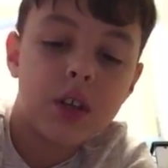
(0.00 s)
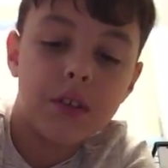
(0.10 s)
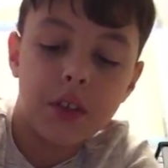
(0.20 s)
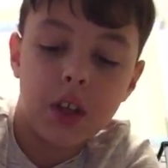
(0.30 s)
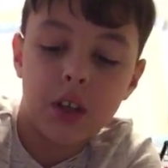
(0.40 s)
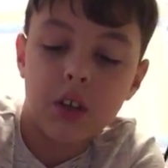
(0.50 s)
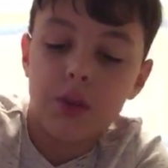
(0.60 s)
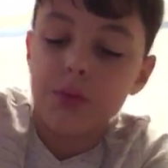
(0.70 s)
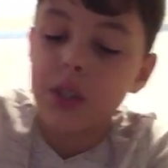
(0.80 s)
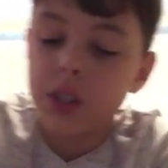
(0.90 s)
I have a lot of
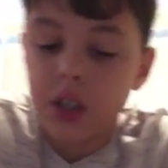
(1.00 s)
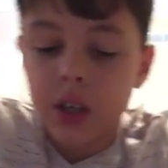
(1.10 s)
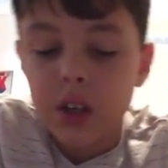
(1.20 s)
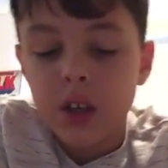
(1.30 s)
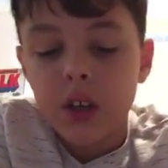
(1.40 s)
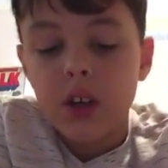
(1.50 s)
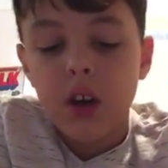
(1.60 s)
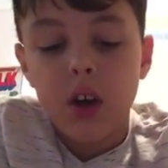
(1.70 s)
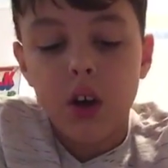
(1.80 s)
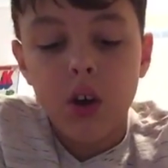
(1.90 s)
grubs in here.
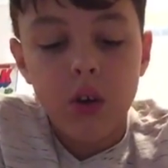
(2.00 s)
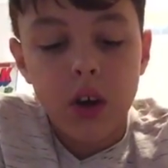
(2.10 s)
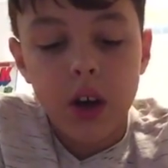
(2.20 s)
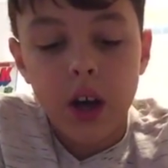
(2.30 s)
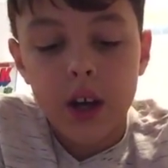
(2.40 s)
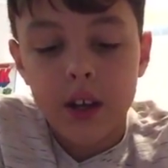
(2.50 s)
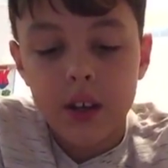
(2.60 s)
Oh, God.